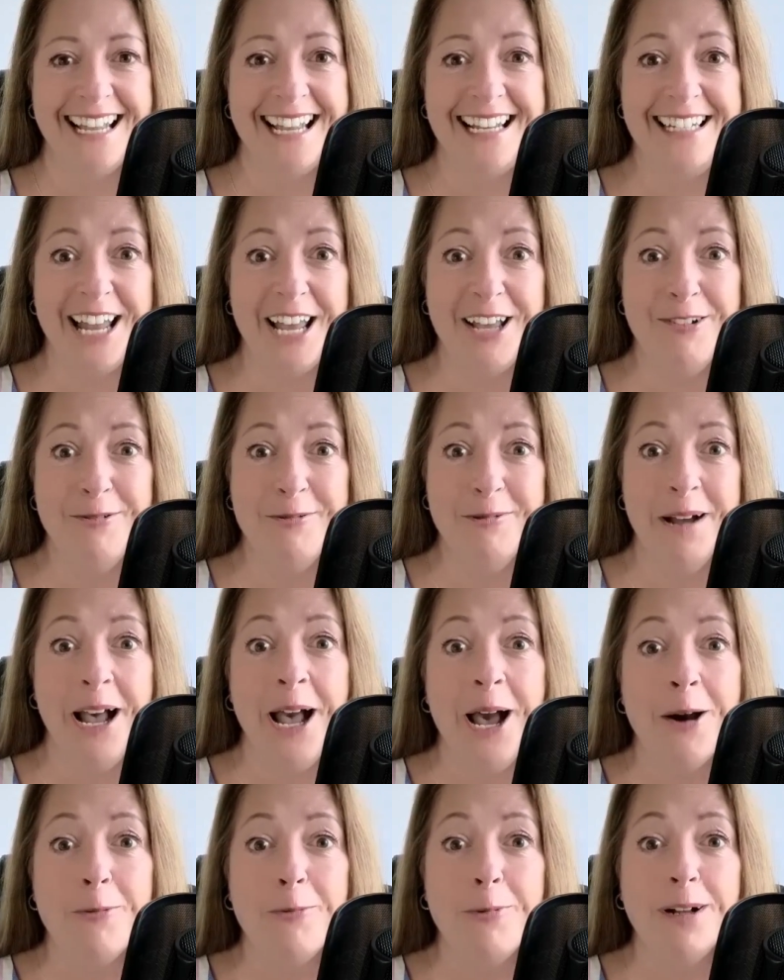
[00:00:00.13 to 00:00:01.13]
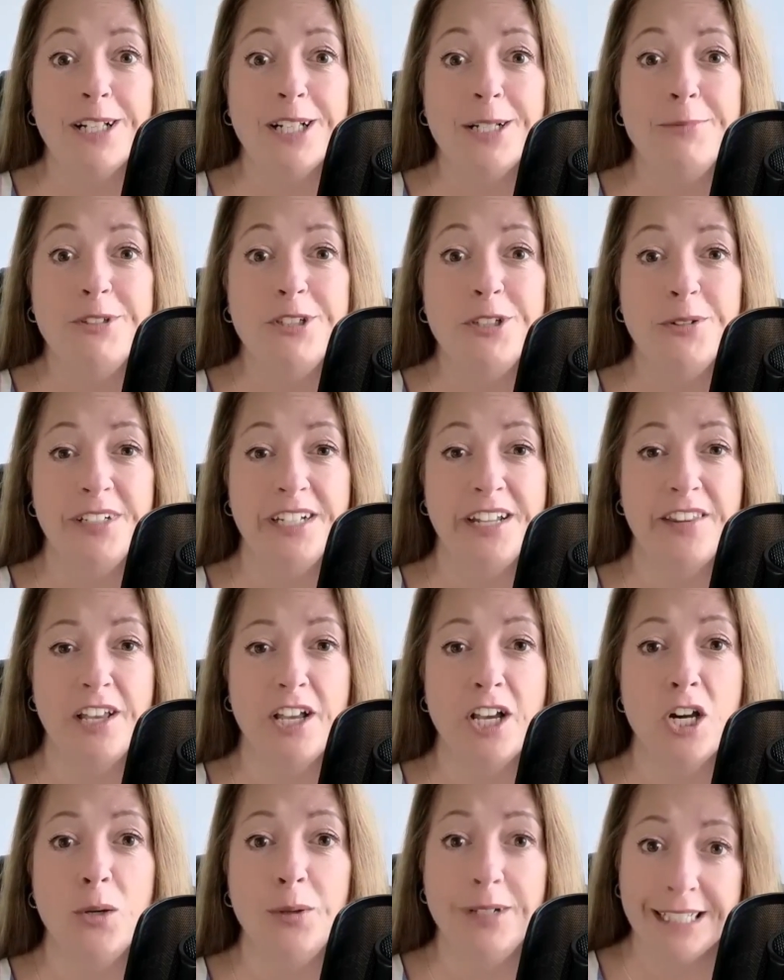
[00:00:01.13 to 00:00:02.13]
Hello, welcome to another
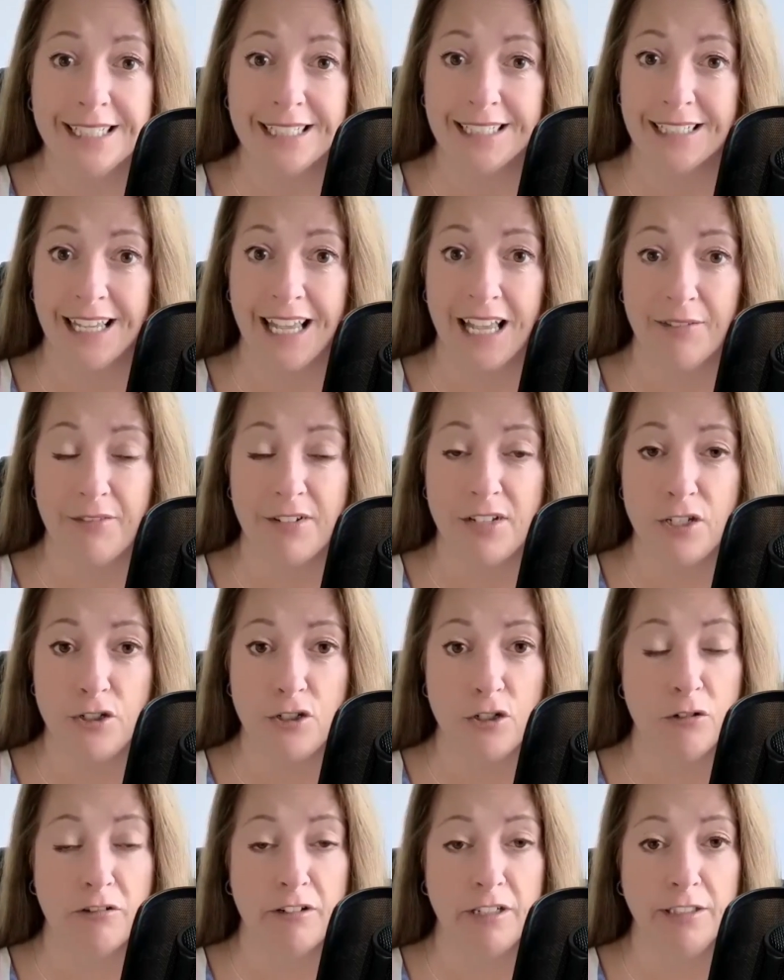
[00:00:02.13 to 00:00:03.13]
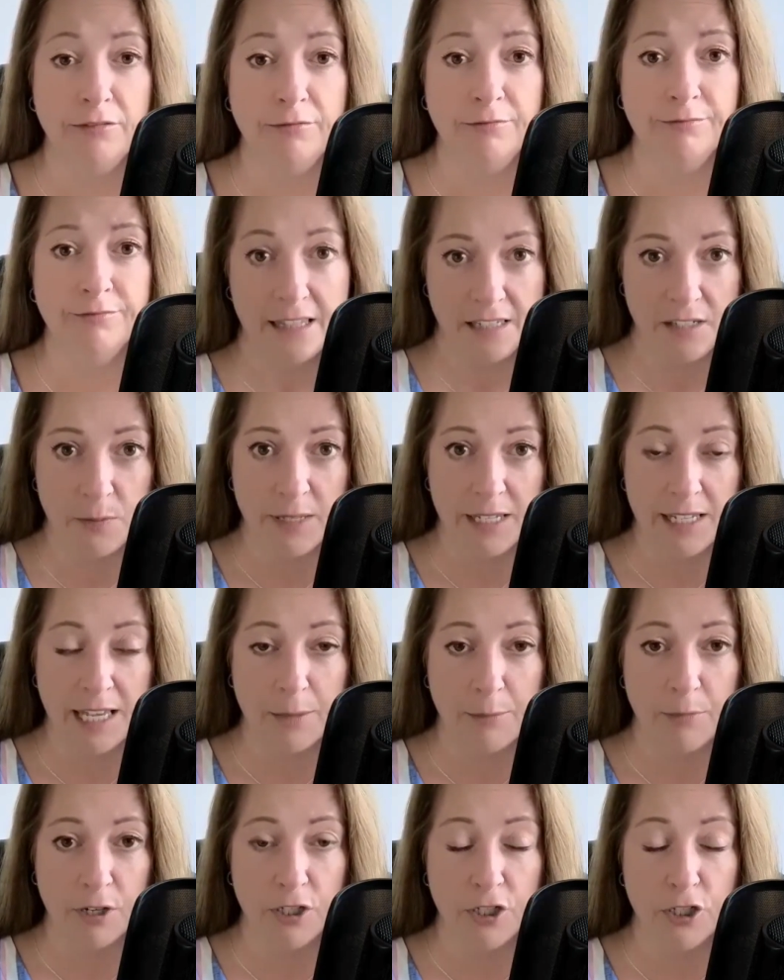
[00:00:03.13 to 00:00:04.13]
quick Canva tutorial. This week
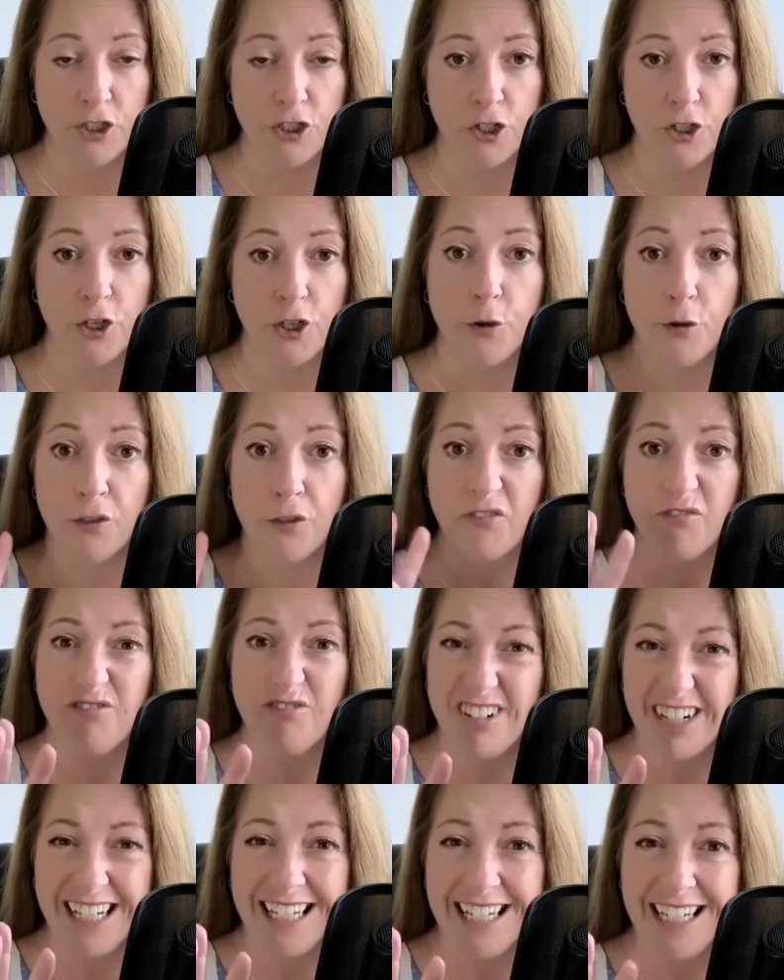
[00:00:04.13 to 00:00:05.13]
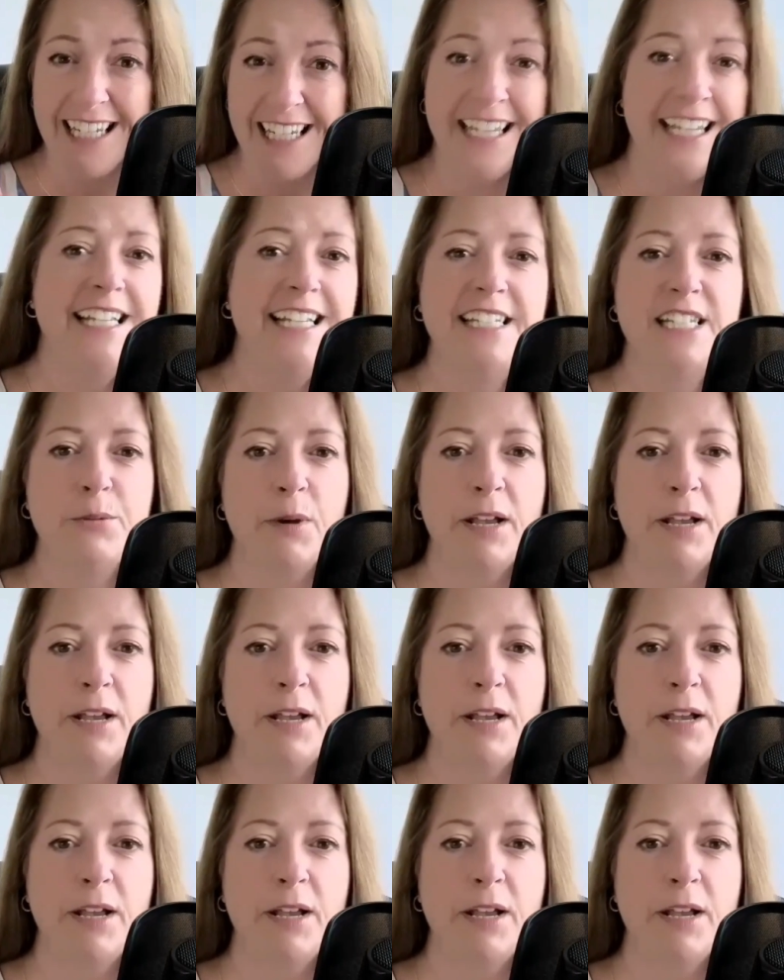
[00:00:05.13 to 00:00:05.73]
I'm going to show you three easy